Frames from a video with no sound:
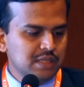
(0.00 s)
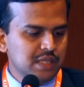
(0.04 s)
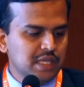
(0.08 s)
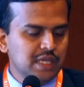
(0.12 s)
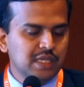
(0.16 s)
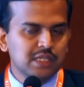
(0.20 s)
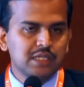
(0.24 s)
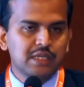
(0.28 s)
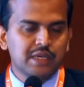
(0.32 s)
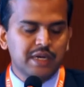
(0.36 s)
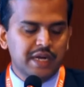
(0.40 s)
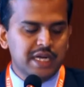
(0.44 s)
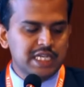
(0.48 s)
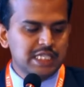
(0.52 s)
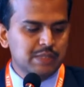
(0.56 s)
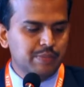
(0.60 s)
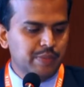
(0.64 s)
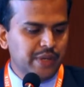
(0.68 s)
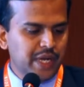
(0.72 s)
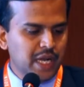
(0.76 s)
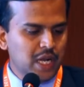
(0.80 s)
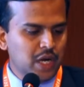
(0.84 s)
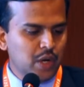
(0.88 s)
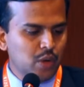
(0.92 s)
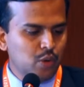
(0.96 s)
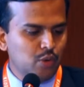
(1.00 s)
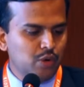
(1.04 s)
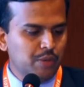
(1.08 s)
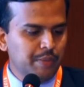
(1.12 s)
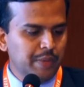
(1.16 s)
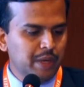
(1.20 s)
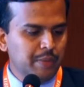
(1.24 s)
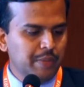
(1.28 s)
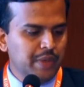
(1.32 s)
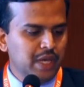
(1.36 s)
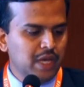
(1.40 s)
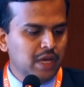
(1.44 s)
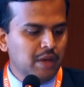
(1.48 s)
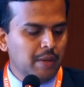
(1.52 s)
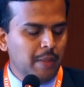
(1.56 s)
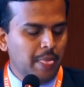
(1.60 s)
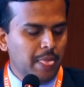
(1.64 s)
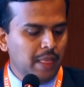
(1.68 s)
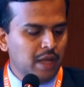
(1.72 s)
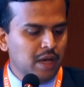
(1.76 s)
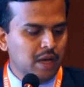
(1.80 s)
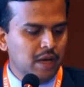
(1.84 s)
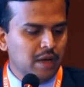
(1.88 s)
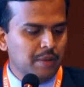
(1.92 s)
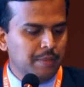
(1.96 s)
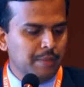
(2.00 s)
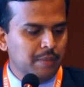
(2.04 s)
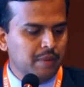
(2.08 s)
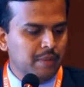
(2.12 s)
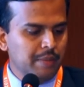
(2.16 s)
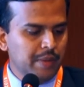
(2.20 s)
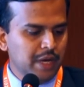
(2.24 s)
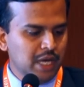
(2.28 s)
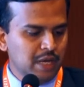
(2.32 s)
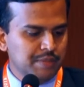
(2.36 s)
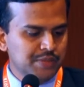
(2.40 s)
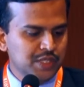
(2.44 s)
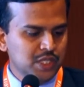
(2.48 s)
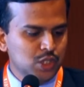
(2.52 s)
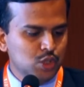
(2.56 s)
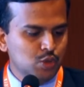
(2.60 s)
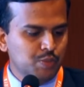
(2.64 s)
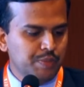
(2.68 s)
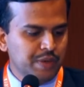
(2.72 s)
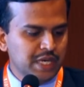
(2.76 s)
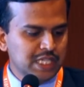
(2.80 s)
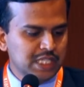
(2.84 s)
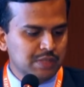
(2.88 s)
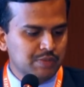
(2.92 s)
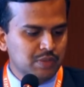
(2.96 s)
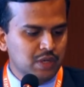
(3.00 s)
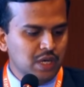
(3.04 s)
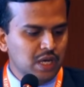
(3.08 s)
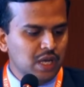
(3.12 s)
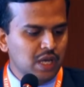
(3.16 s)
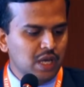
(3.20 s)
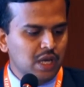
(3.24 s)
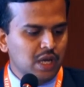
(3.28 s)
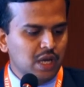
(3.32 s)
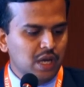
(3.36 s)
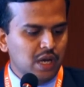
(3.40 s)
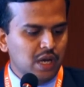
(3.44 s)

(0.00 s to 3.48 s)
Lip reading: The transspinal route may be a biopsy to possible,